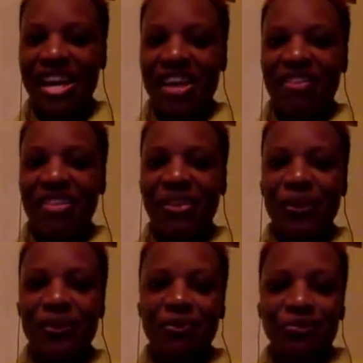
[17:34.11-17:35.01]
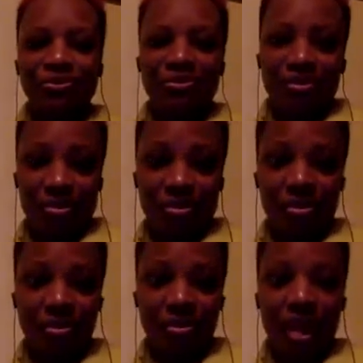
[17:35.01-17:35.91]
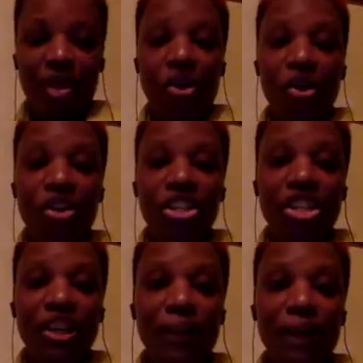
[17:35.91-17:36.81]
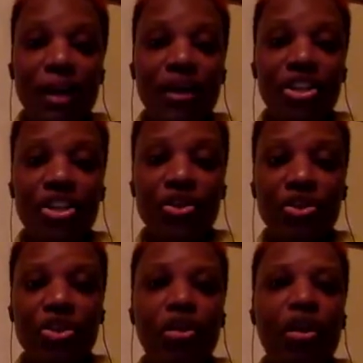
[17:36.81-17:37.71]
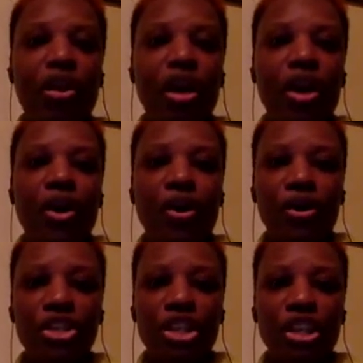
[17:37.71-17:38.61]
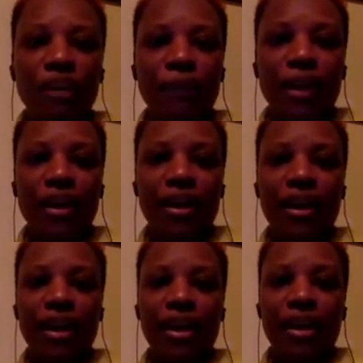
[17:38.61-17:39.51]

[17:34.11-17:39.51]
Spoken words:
So curry chicken back and chocho or curry chicken back and